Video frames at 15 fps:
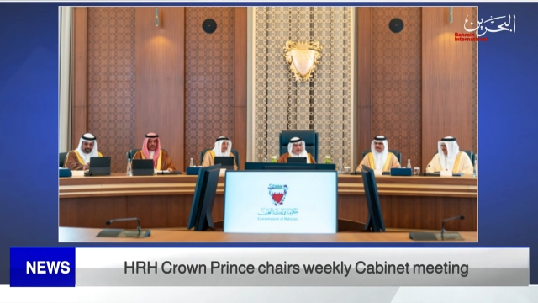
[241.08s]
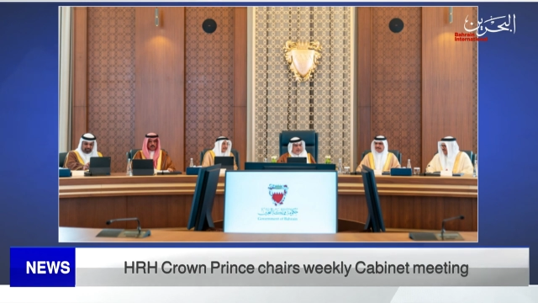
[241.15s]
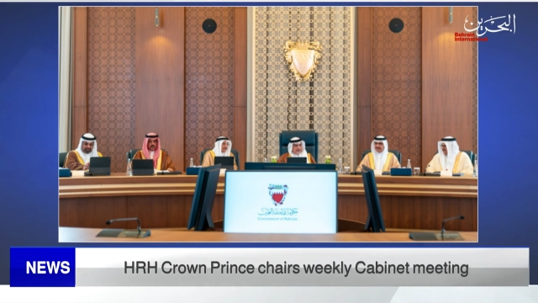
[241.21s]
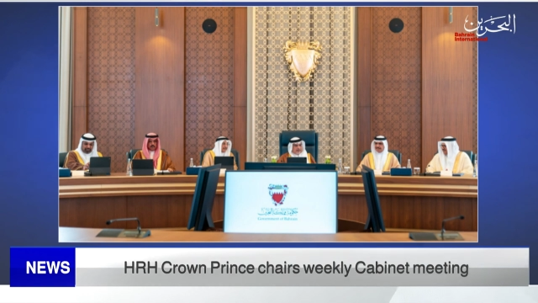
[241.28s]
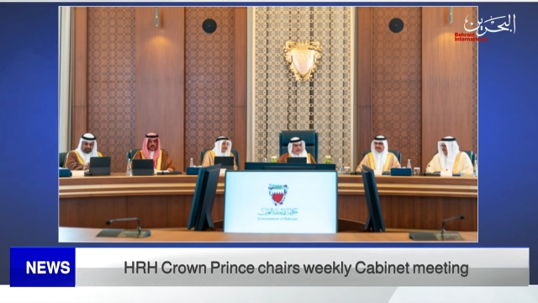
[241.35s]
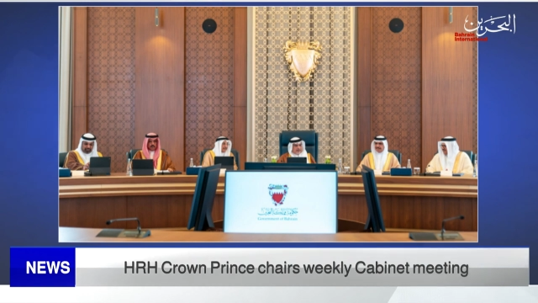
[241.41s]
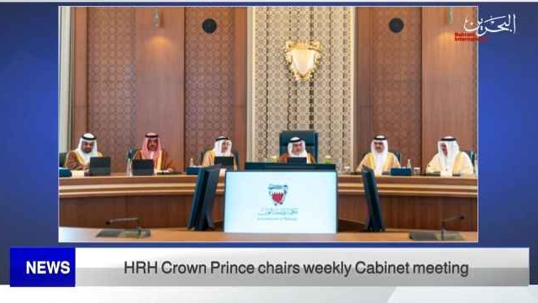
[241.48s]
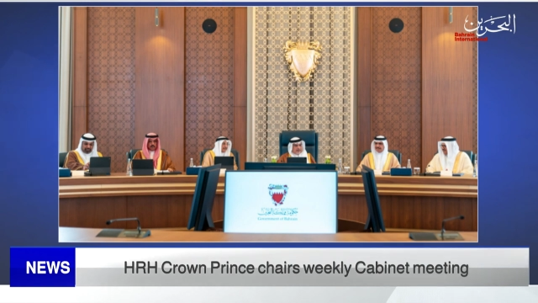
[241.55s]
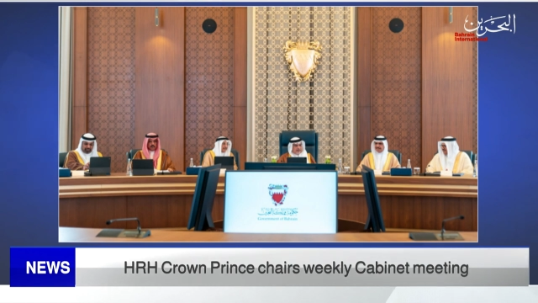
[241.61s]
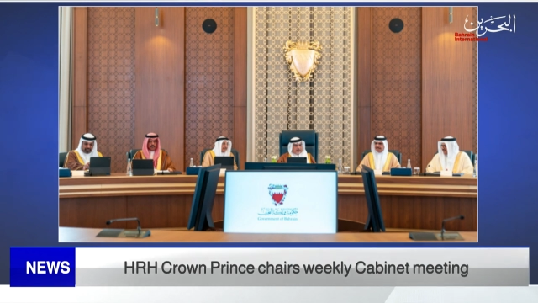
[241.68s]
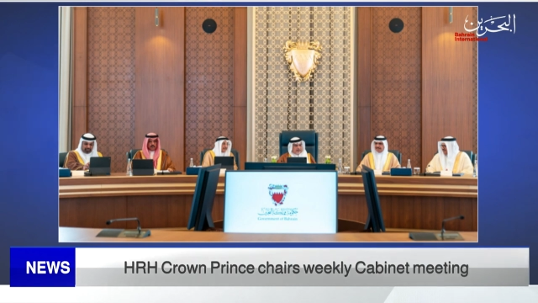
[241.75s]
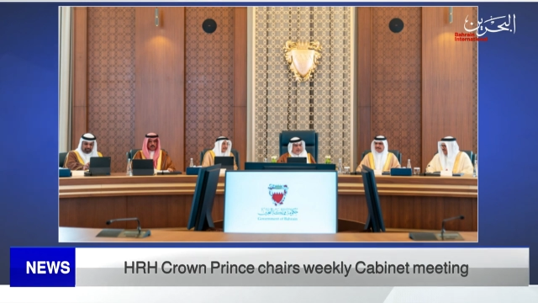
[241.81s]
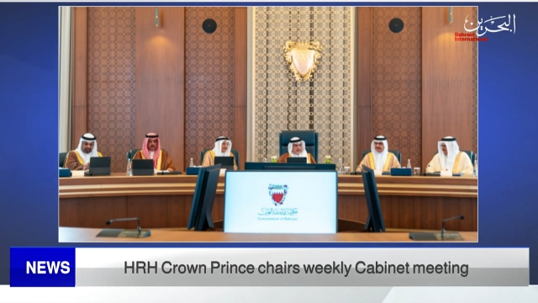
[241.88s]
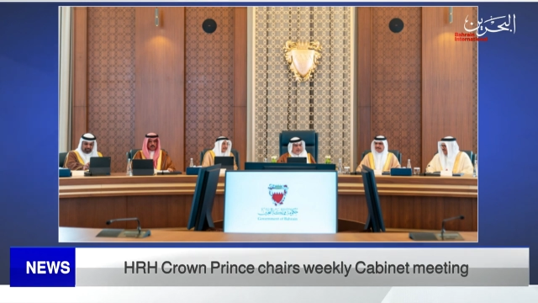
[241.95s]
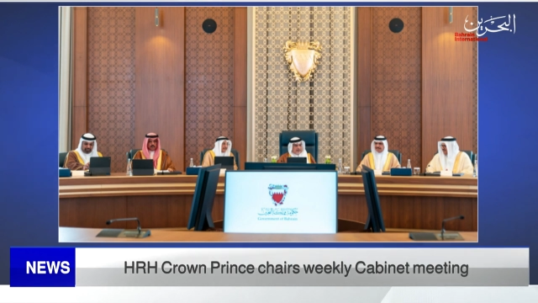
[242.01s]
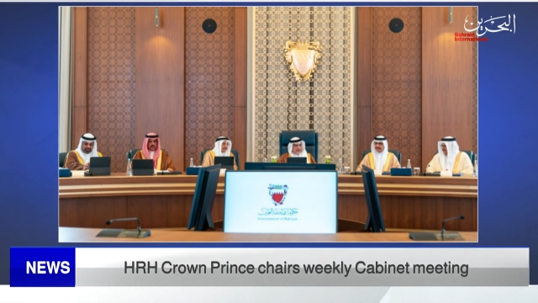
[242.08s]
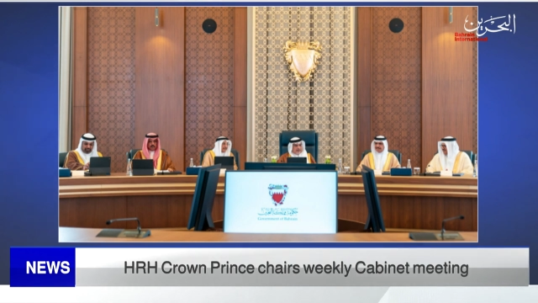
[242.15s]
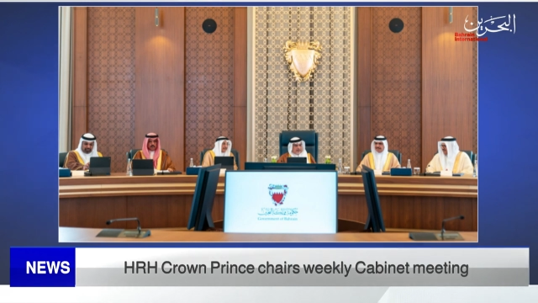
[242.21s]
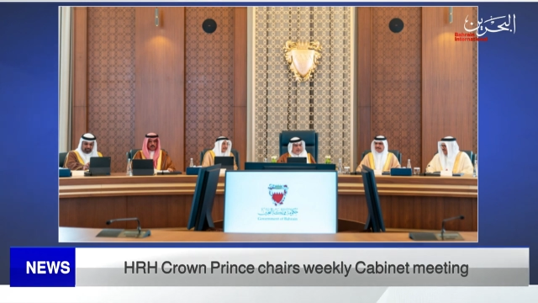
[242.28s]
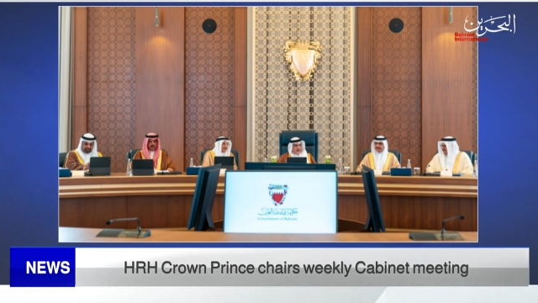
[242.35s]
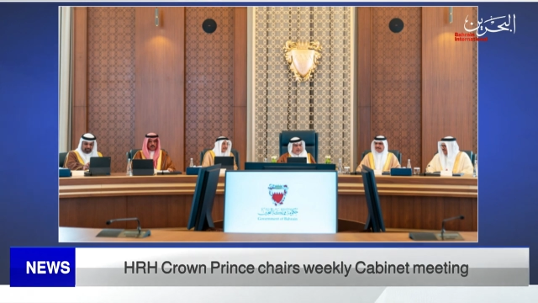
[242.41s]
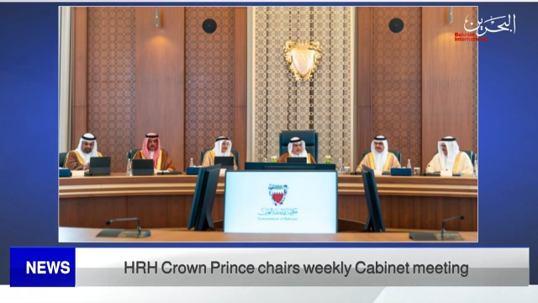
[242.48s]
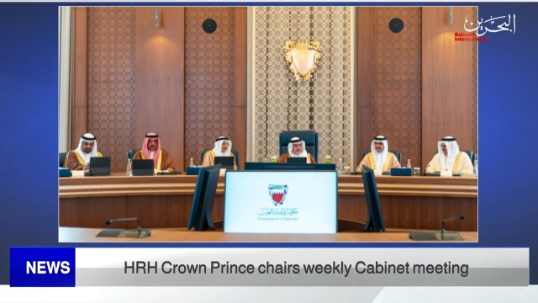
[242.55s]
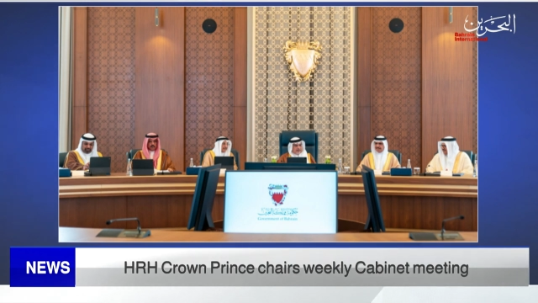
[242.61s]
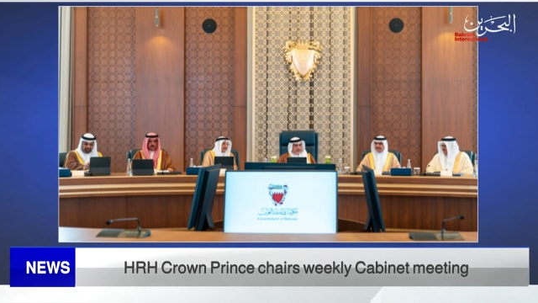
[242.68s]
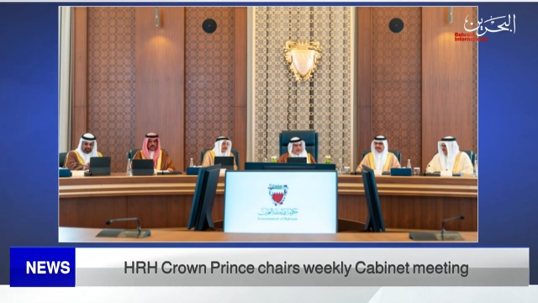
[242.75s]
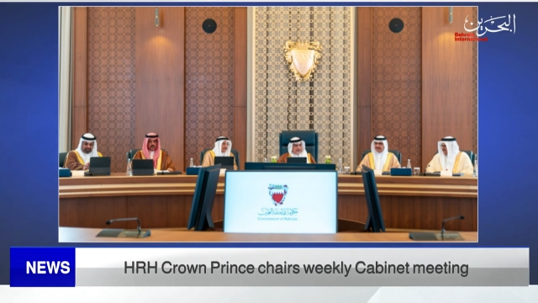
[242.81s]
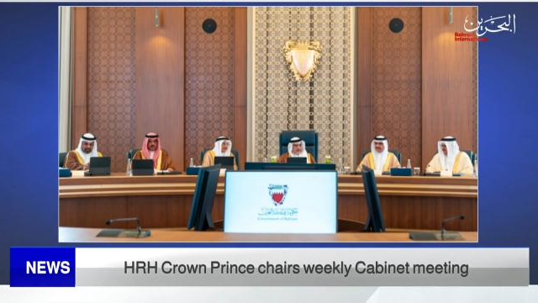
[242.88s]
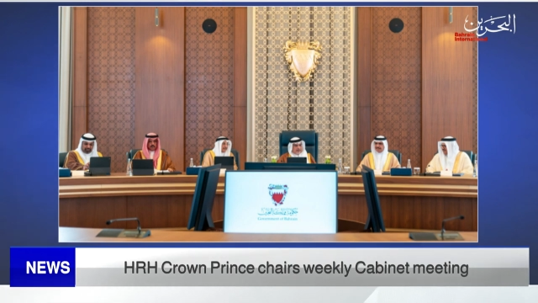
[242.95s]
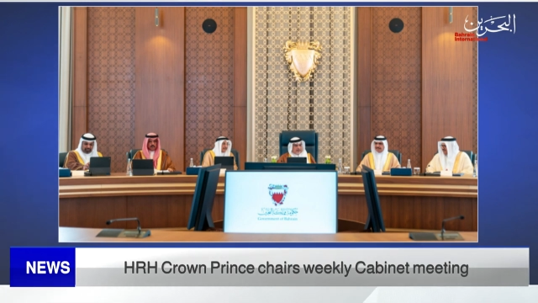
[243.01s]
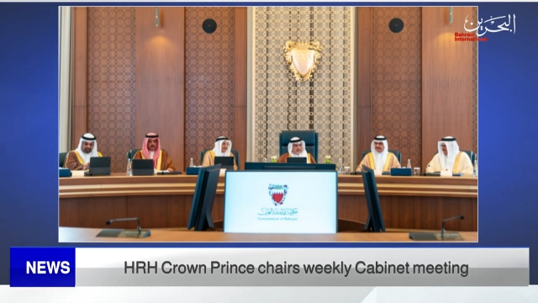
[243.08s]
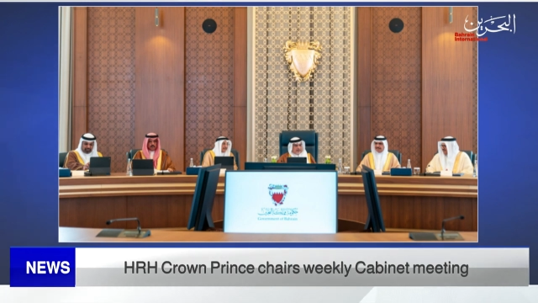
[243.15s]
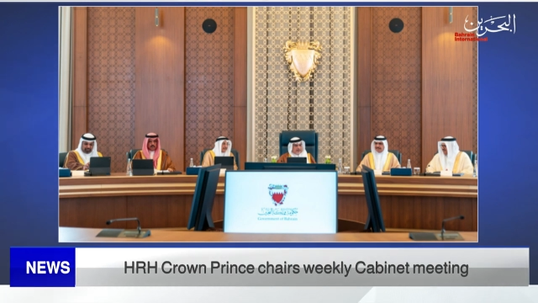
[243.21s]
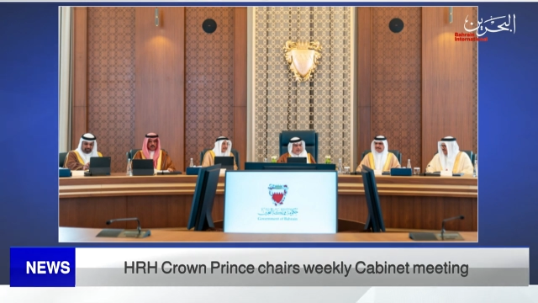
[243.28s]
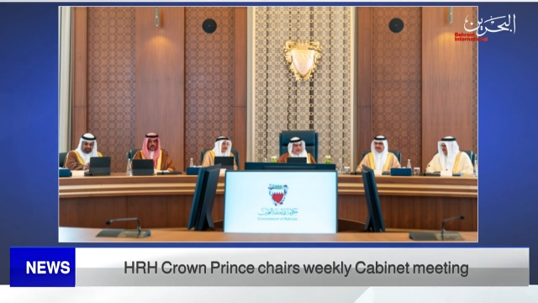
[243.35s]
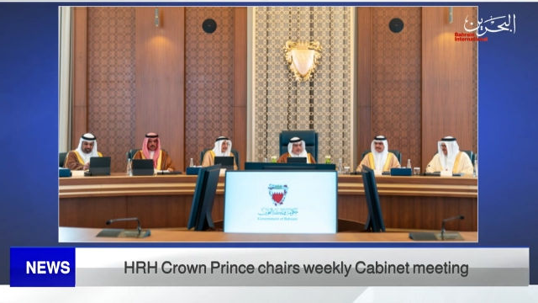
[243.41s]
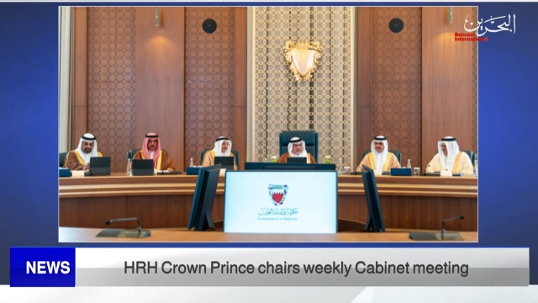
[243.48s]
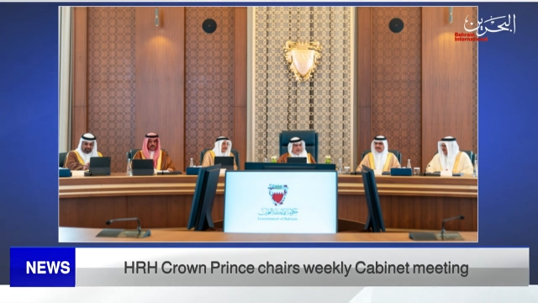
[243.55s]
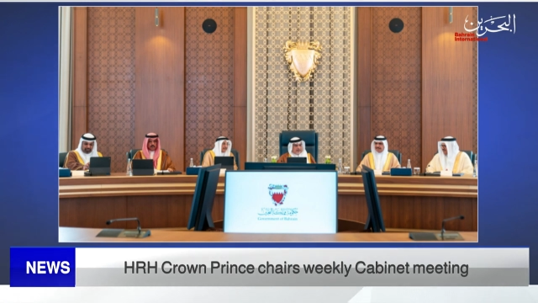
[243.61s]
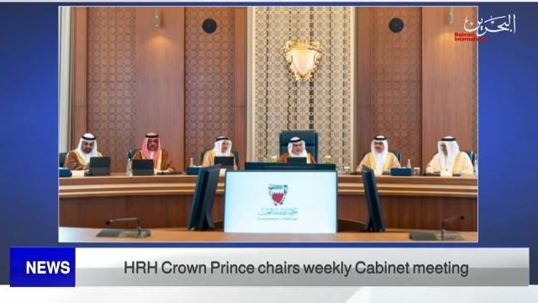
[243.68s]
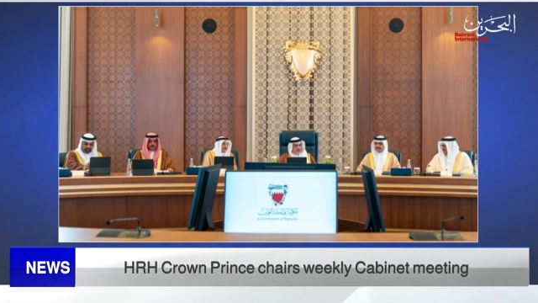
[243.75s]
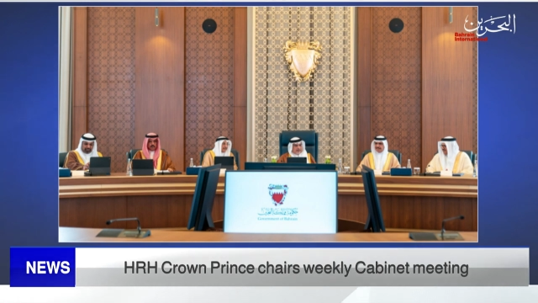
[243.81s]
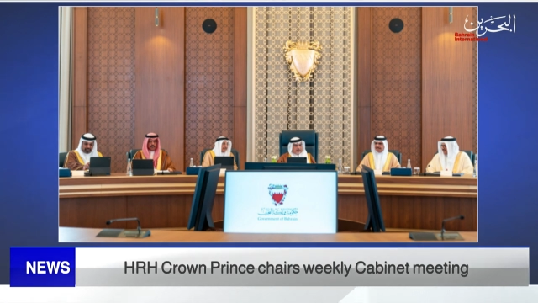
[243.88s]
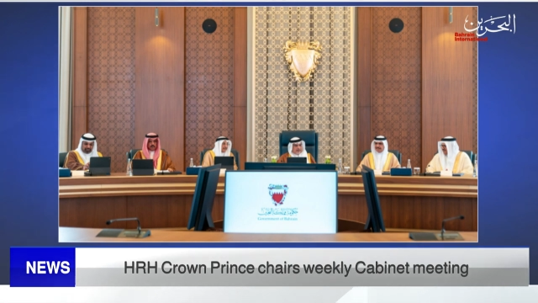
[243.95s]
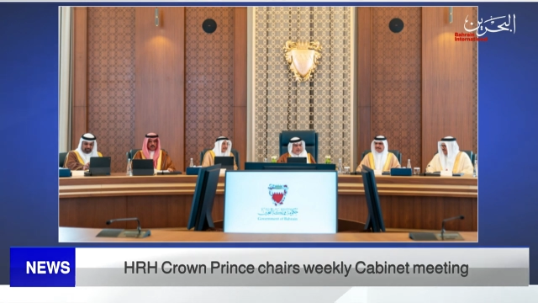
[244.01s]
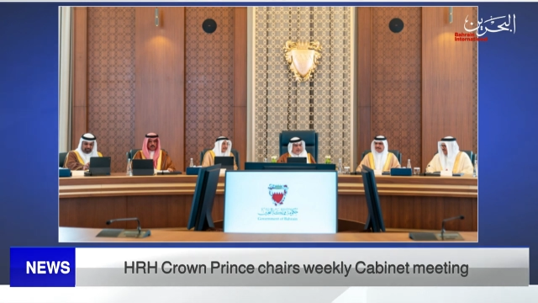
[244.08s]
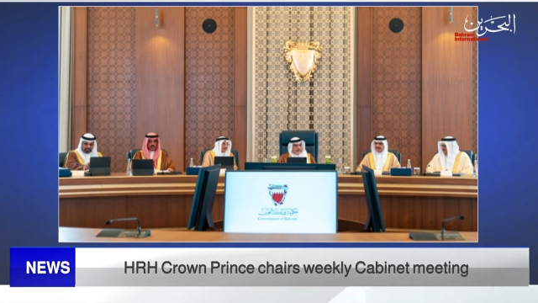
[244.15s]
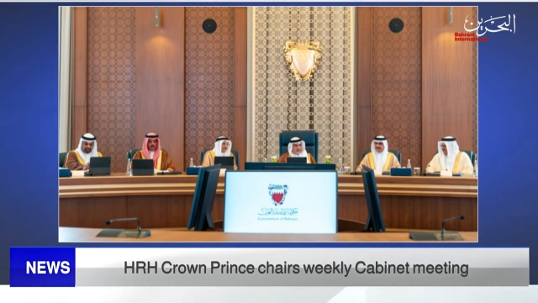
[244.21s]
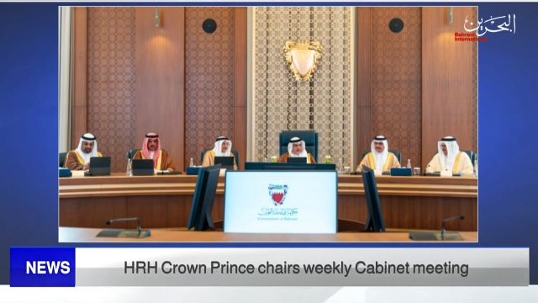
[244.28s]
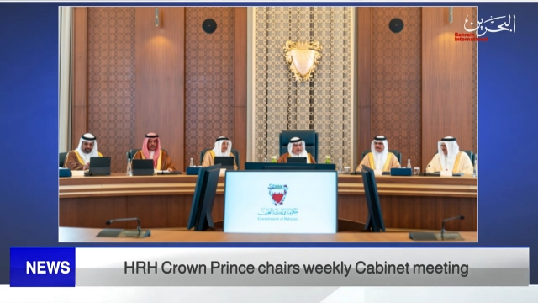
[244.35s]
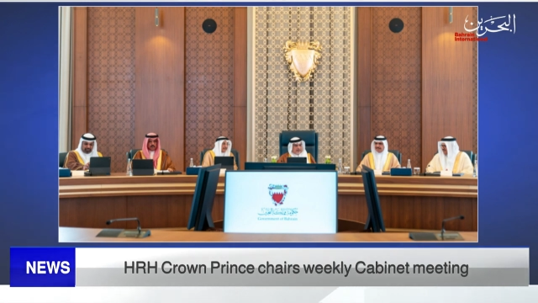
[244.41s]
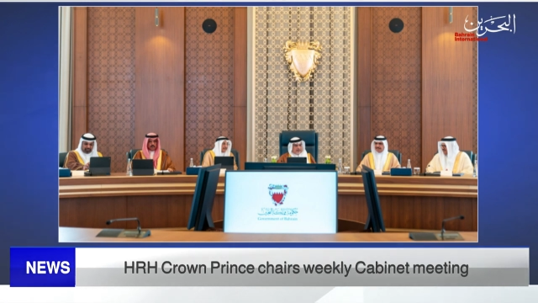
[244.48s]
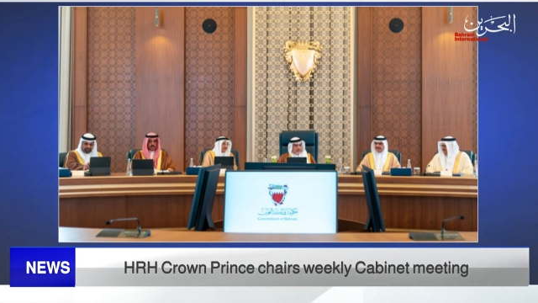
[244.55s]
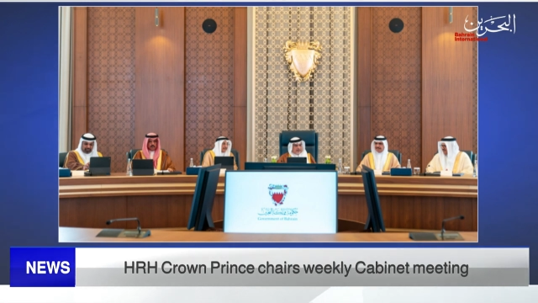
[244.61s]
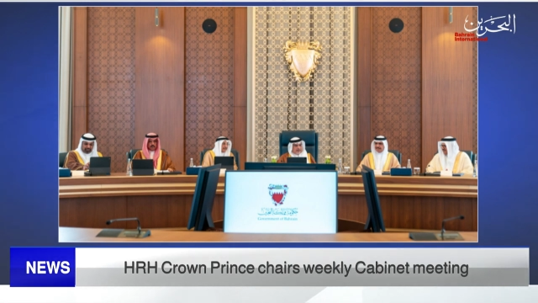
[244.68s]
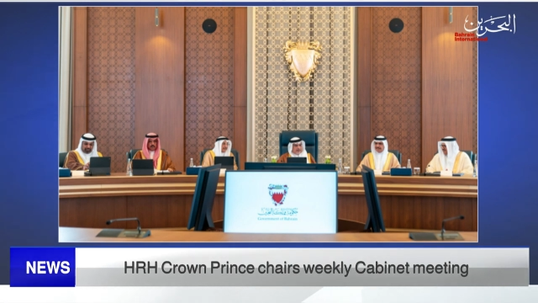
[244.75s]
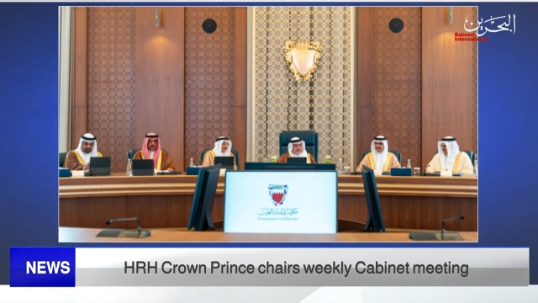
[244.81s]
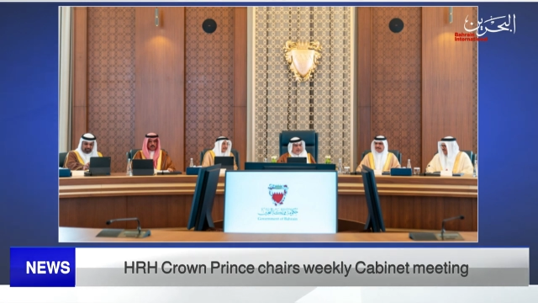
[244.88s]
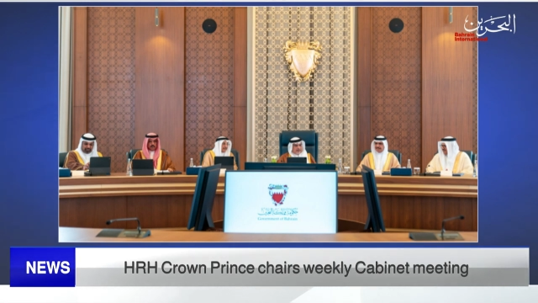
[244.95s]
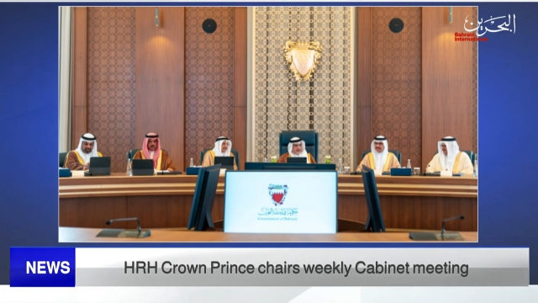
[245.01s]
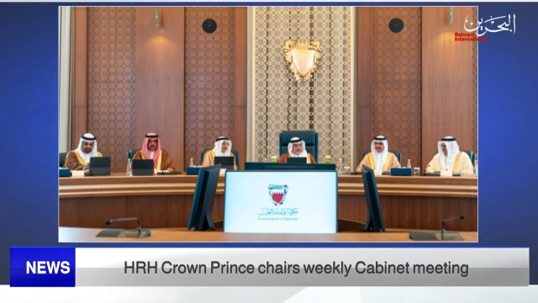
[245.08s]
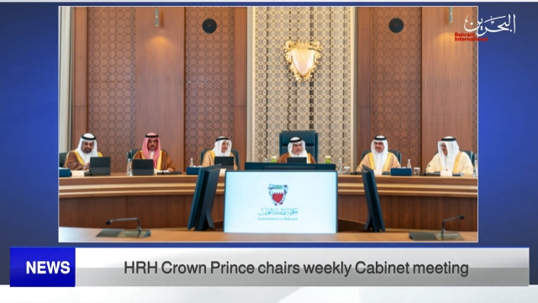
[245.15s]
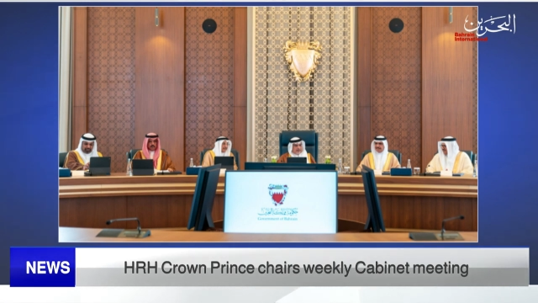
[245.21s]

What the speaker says: No face is visible, so there are no lips to read.